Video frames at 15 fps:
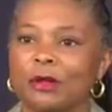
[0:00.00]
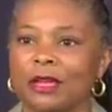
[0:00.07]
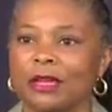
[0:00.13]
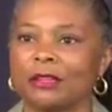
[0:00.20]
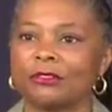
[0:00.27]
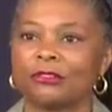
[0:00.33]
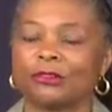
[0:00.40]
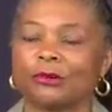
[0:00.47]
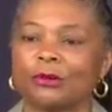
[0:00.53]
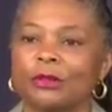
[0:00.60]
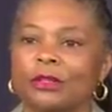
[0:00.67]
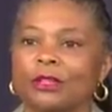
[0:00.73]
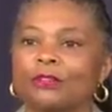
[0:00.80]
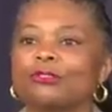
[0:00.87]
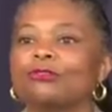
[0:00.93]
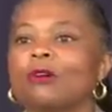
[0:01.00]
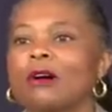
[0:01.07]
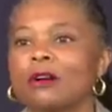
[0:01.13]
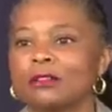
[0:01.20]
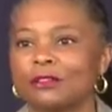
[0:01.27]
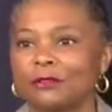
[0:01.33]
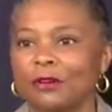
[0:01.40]
place during the
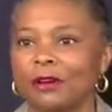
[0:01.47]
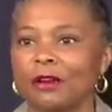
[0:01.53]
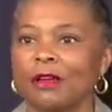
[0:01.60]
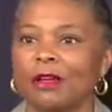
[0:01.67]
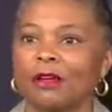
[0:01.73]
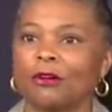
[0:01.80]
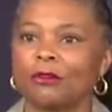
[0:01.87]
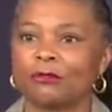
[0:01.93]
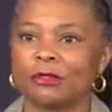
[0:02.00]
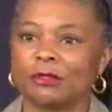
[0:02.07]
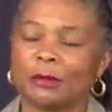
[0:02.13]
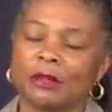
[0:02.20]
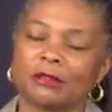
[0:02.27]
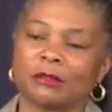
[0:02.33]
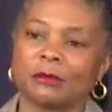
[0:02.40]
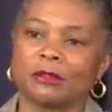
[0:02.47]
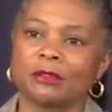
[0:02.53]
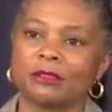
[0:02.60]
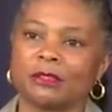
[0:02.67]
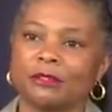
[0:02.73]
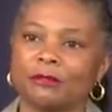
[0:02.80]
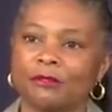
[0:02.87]
transfer of
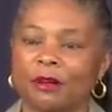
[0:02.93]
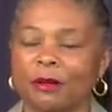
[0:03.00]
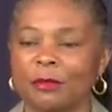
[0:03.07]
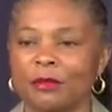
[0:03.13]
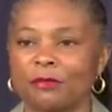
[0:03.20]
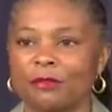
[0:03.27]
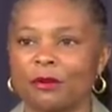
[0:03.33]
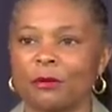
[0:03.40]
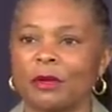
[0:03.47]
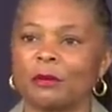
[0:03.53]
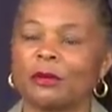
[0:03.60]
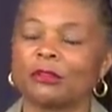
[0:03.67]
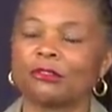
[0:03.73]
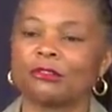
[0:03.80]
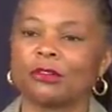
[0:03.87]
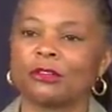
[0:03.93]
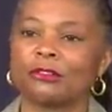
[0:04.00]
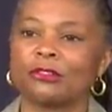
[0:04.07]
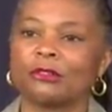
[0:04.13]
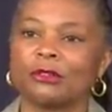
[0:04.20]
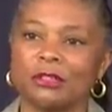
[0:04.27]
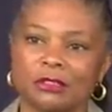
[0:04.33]
responsibility from the former
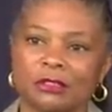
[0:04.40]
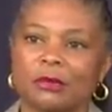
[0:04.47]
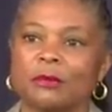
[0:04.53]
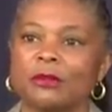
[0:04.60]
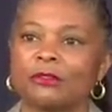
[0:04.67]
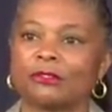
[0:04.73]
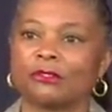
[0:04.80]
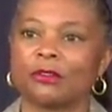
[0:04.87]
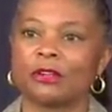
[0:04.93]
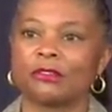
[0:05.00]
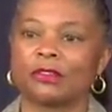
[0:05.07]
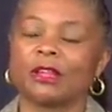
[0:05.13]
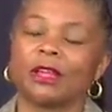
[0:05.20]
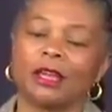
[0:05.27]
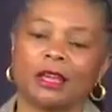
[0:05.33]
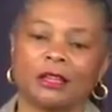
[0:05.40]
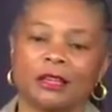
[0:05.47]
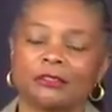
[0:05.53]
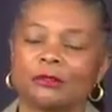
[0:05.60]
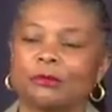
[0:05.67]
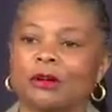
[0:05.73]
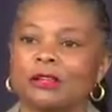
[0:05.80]
administration to this administration, and
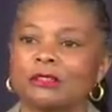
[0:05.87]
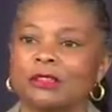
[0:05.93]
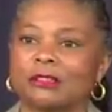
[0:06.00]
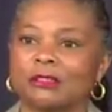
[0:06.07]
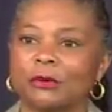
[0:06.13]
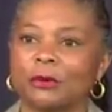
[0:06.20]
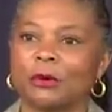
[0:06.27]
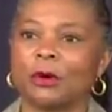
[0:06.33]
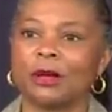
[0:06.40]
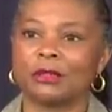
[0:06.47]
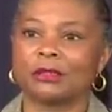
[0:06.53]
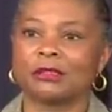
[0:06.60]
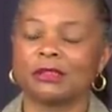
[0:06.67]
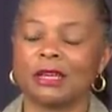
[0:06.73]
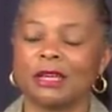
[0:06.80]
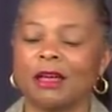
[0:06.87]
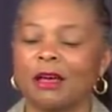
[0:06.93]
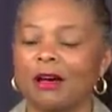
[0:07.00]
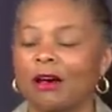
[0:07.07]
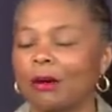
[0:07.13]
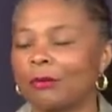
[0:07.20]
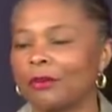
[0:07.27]
that's a process that we will undertake.
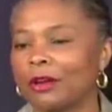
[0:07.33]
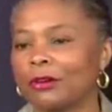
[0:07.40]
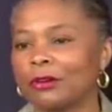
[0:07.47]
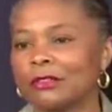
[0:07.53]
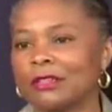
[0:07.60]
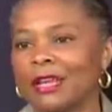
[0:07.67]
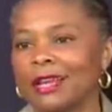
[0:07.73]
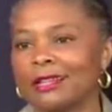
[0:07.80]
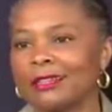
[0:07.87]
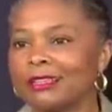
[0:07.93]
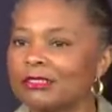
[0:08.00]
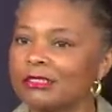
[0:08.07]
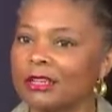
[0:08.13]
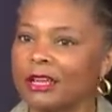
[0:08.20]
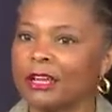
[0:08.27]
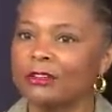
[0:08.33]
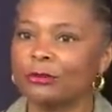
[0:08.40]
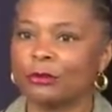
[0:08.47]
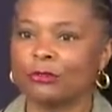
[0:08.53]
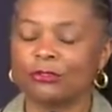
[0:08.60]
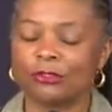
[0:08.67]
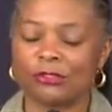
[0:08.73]
Our priority at this stage
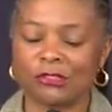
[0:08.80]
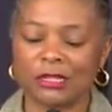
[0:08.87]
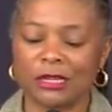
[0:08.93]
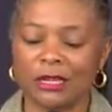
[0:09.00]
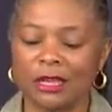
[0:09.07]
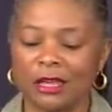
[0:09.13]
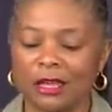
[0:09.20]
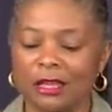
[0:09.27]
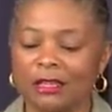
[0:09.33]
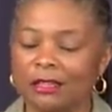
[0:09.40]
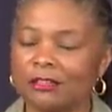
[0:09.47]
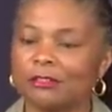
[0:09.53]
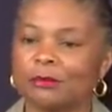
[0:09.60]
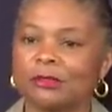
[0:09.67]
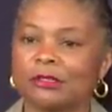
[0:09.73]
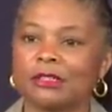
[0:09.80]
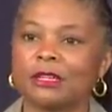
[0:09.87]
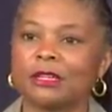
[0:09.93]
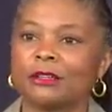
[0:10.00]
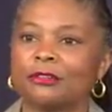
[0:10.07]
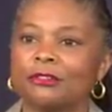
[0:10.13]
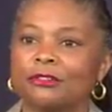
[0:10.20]
was to see this
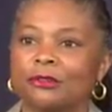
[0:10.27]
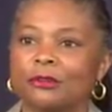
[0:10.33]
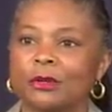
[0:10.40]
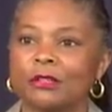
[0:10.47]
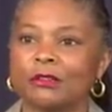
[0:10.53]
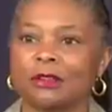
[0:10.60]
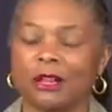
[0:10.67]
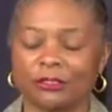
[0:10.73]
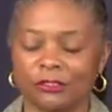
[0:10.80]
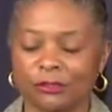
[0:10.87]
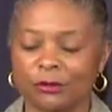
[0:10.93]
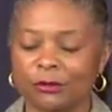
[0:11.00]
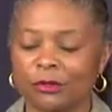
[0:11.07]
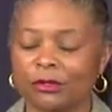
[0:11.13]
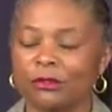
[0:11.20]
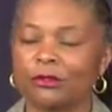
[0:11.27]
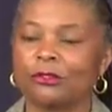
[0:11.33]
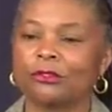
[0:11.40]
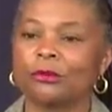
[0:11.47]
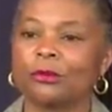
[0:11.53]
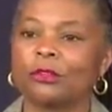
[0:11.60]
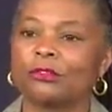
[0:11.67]
proceeding to its logical
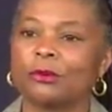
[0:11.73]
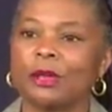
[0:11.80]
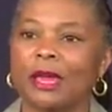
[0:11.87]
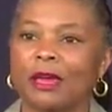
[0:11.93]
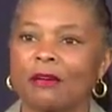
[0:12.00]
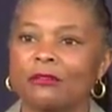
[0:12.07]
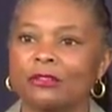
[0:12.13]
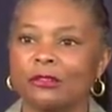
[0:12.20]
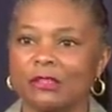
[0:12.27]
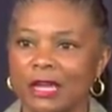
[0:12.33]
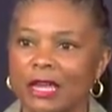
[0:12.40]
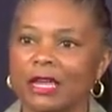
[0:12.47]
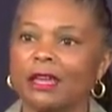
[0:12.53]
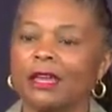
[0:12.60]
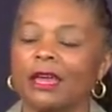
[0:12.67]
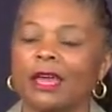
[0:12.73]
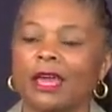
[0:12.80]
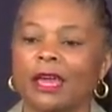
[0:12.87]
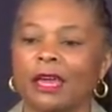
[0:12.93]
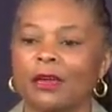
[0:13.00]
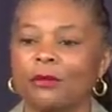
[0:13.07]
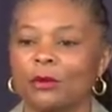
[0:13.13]
conclusion, which we have today,
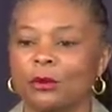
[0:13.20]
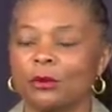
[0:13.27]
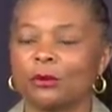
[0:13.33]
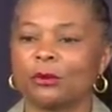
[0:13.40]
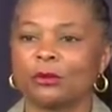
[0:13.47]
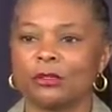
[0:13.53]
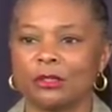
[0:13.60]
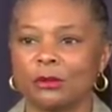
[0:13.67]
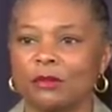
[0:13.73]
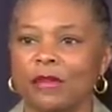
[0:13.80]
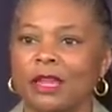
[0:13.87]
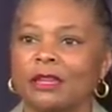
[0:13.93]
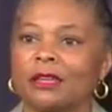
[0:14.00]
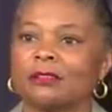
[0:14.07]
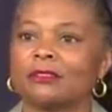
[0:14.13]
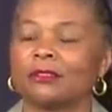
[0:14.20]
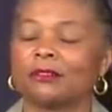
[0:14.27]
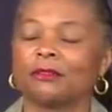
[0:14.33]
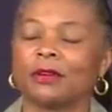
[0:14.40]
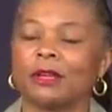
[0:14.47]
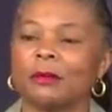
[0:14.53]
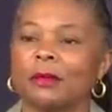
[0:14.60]
and we will deal with any
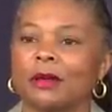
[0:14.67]
ancillary